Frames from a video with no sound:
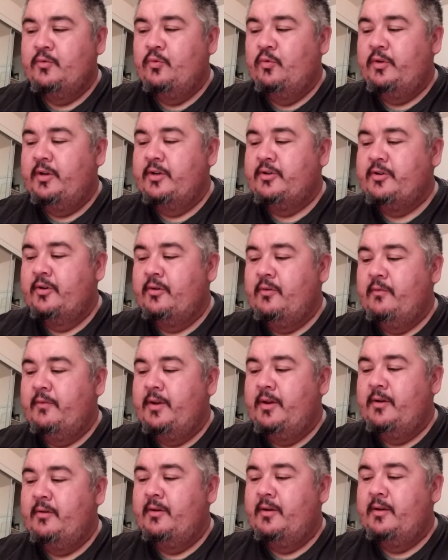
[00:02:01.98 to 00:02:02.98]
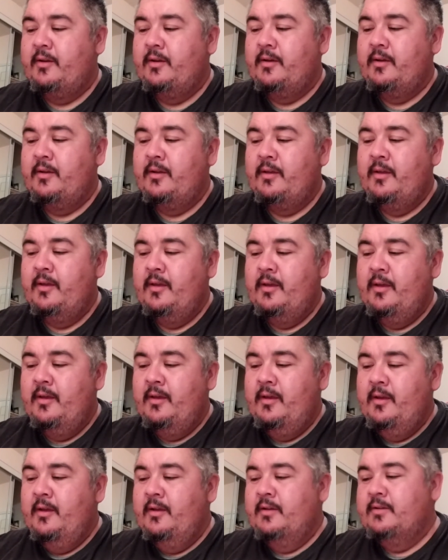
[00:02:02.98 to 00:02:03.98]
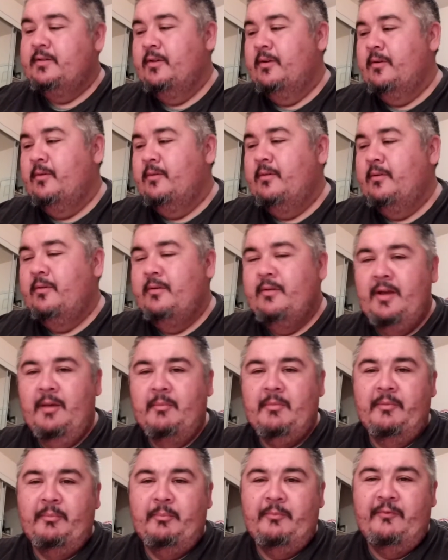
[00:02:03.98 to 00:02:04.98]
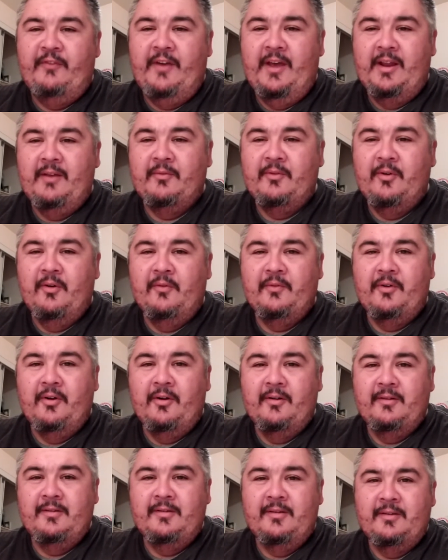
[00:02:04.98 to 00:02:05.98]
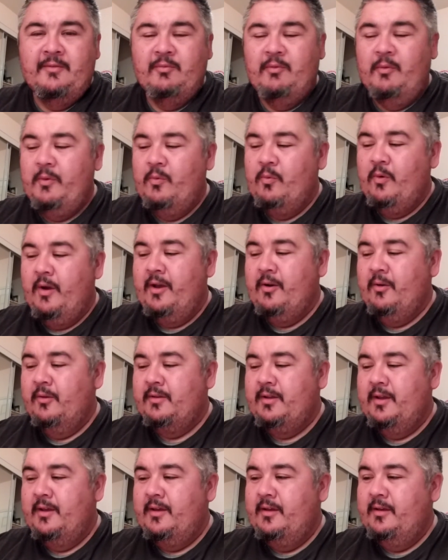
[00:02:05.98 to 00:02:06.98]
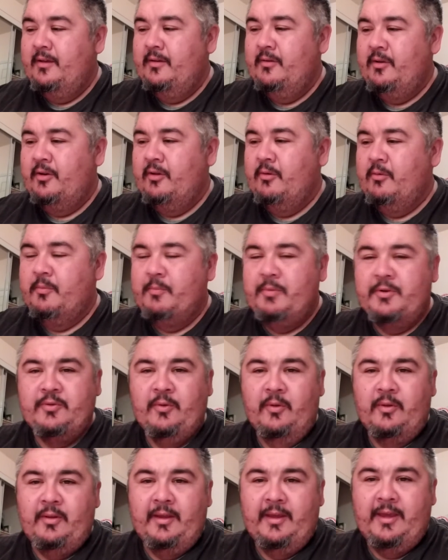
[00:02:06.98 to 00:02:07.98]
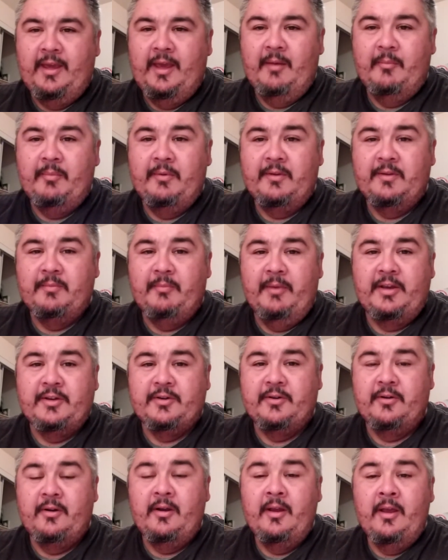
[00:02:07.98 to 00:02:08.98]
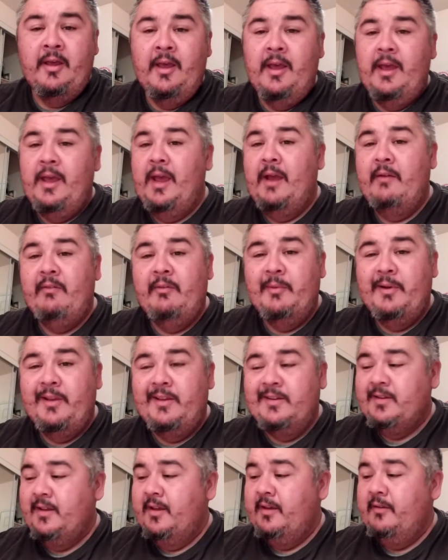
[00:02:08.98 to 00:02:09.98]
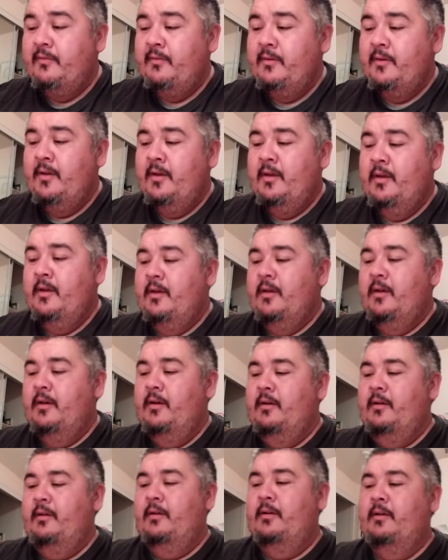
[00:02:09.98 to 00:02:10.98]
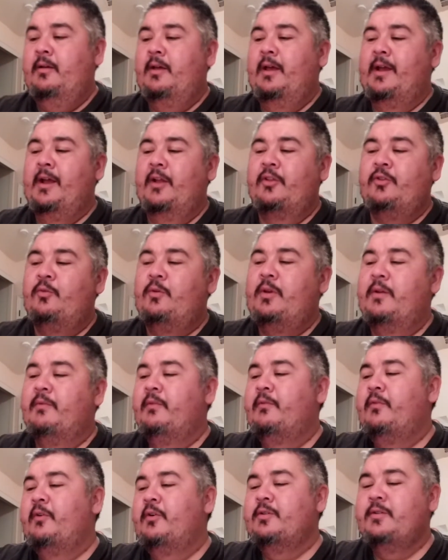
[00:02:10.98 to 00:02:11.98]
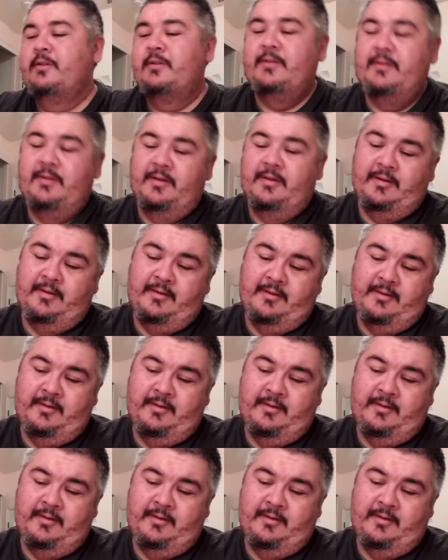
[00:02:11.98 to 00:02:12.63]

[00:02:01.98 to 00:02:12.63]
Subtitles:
school district over here, and so I'm a fan of golf carts. It's what we ride all day. Patrolling the campus, make sure everybody's safe. I got 2 different versions.